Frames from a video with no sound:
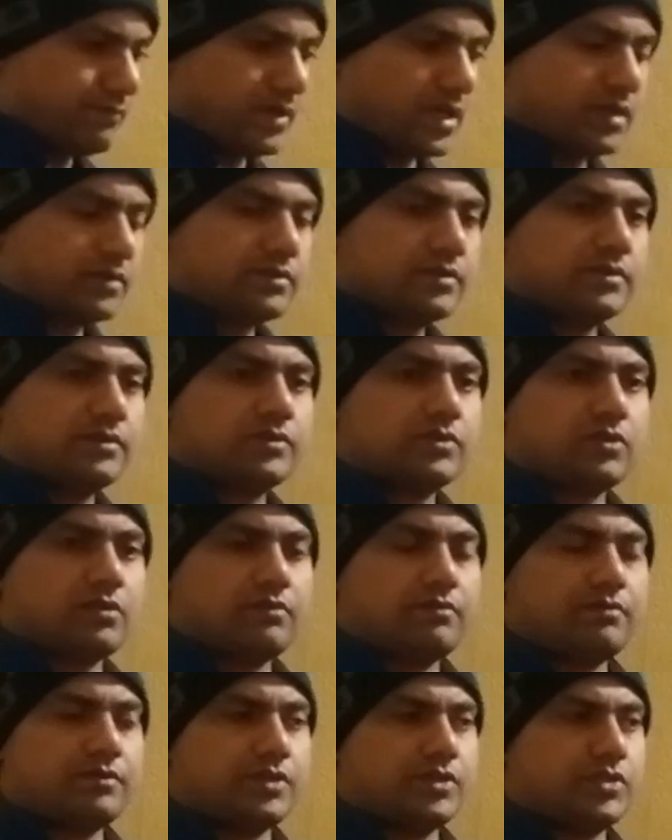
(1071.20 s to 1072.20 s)
functions
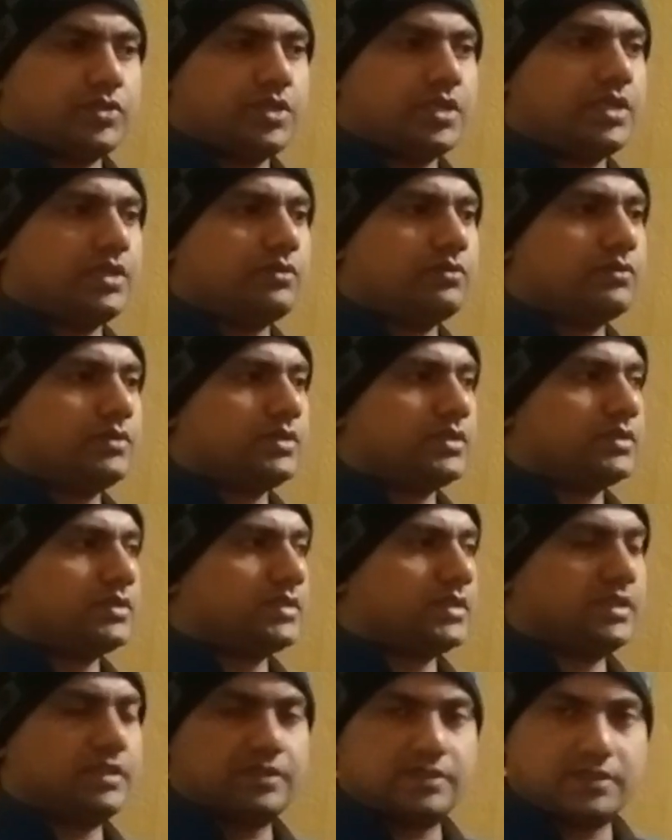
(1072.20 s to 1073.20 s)
of trade
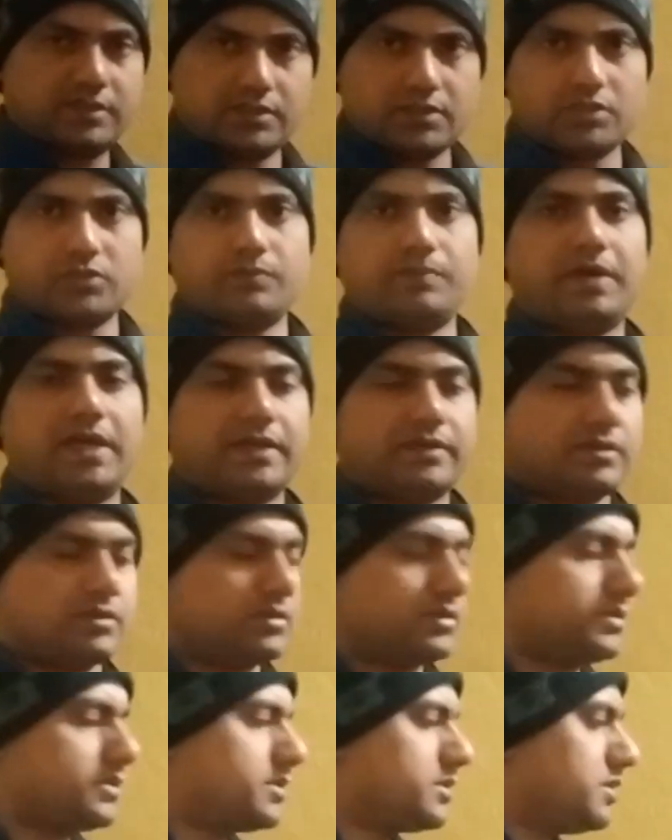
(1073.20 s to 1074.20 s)
unions in such
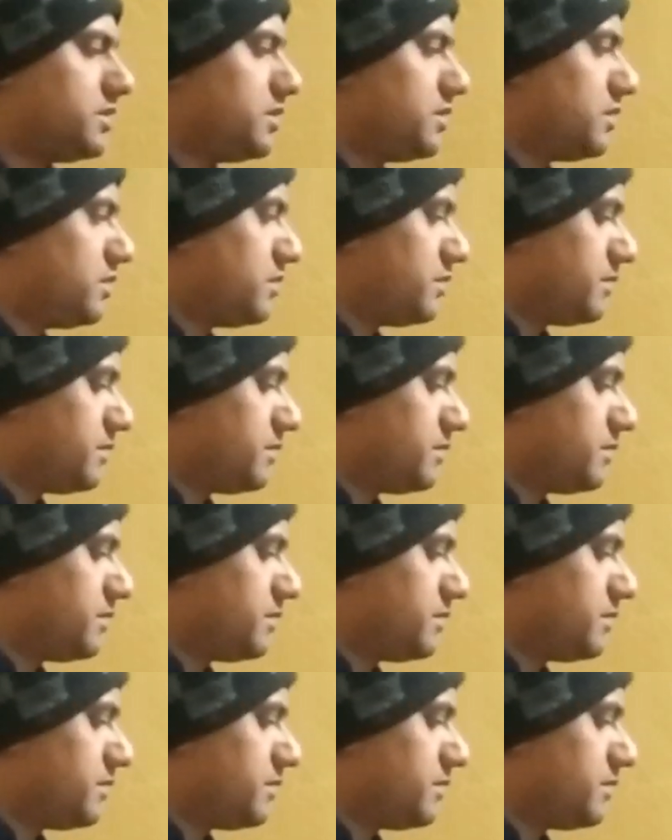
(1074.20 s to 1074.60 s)
matters.